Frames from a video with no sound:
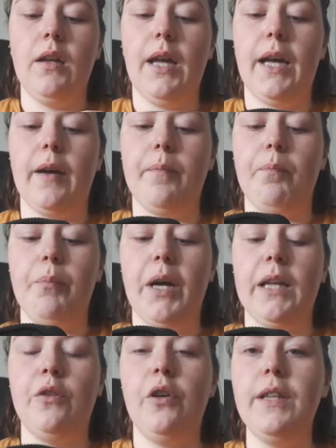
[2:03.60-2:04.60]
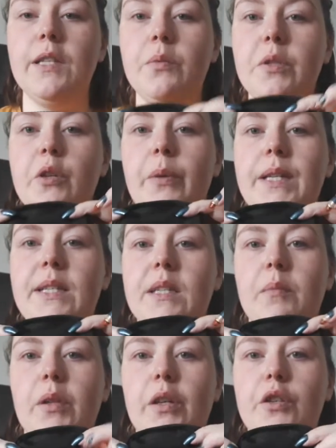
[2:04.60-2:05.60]
But I thought this was quite
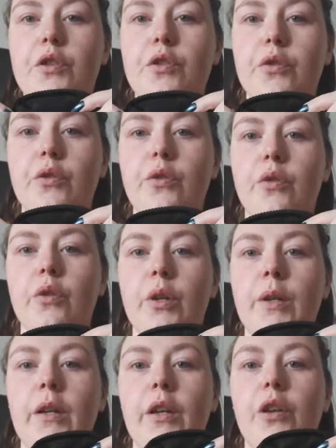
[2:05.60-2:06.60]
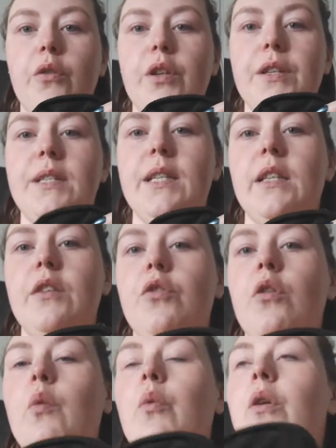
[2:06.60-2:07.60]
similar to, you know, you see the
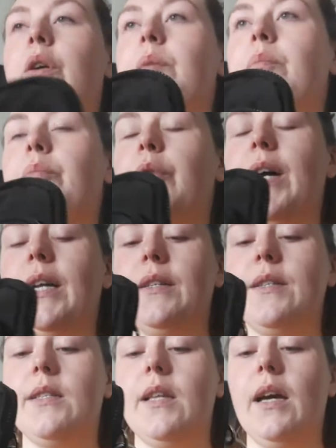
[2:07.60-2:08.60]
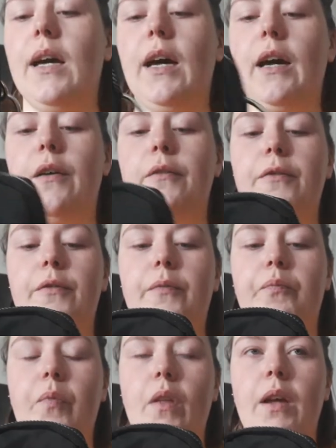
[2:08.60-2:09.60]
dog walking brands that have,
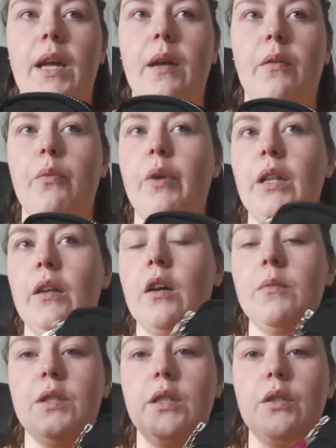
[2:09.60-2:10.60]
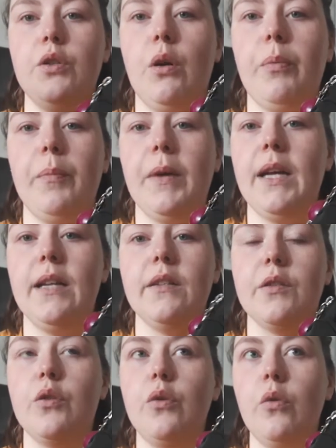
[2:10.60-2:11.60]
the one that comes to the top of my head
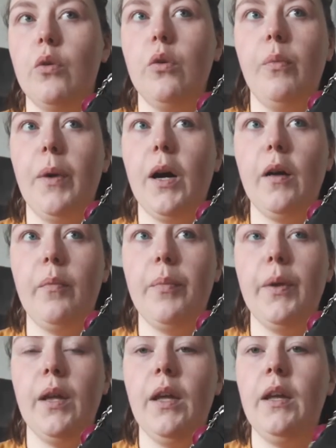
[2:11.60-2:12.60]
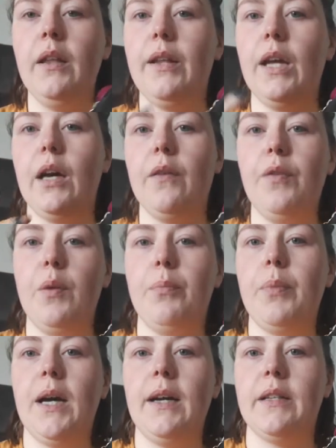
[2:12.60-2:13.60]
is Coco Pup. They have the
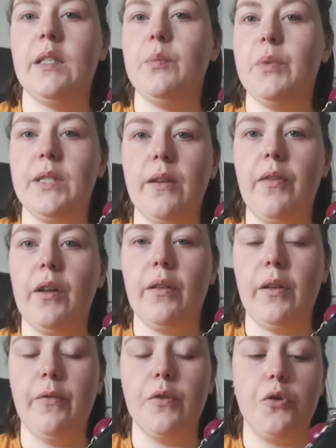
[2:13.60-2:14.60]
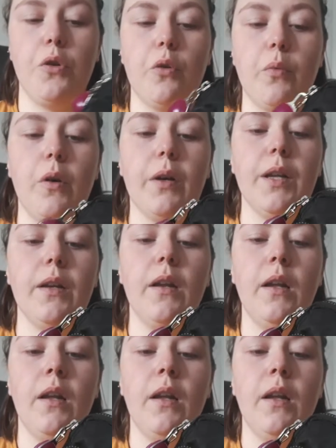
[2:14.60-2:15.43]
bags specifically for dog walking.